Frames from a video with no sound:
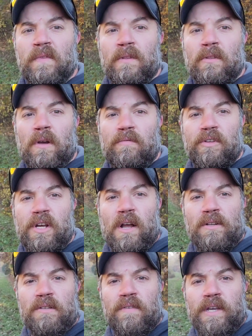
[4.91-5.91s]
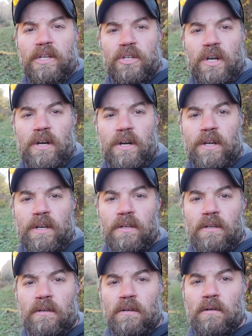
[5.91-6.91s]
lovely conservation area,
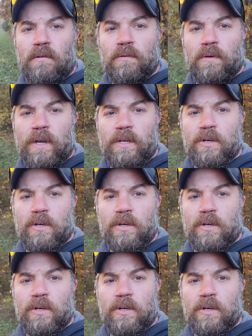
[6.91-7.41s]
great